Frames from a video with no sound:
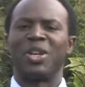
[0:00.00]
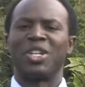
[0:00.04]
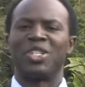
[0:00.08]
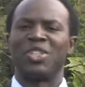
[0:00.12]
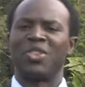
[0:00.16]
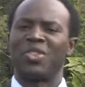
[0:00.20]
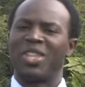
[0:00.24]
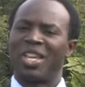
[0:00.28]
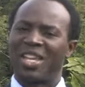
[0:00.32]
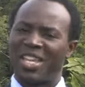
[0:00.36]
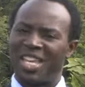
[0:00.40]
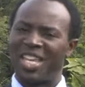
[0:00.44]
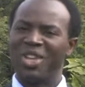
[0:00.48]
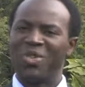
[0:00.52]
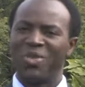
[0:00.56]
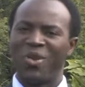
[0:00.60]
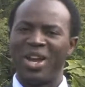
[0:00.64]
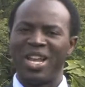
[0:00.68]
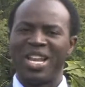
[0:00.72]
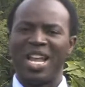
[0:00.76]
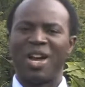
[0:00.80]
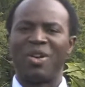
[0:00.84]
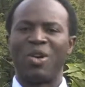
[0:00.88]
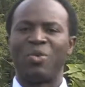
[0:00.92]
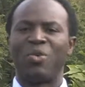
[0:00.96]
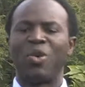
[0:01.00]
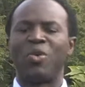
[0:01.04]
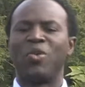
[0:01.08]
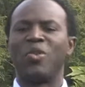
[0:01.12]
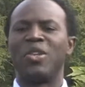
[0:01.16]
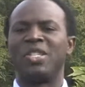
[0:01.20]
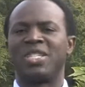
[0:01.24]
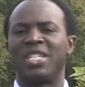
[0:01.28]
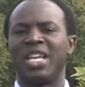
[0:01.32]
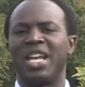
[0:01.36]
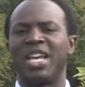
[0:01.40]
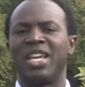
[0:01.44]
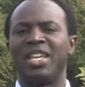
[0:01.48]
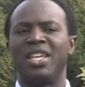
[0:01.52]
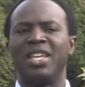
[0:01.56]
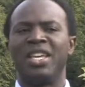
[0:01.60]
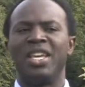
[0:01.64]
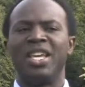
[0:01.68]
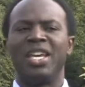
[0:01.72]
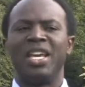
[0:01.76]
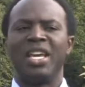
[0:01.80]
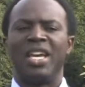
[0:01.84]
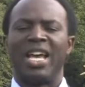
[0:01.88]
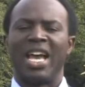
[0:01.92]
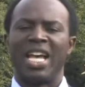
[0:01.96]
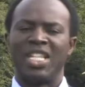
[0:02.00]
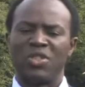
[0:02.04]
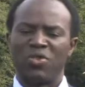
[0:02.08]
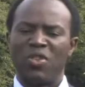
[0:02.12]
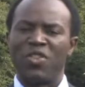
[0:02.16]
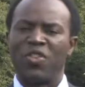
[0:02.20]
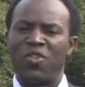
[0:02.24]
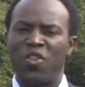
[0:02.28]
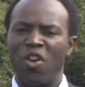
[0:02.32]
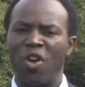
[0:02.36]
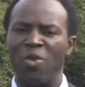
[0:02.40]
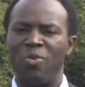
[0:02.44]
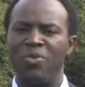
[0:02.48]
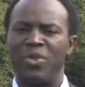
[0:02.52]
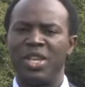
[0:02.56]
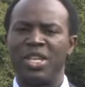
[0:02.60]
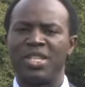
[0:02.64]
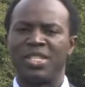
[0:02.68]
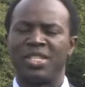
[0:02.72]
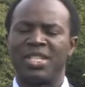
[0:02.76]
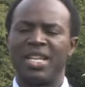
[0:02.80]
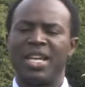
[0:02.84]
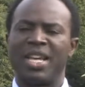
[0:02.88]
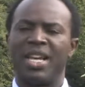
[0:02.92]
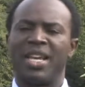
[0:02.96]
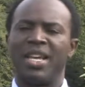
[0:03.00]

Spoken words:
So the key word that we would say as we form this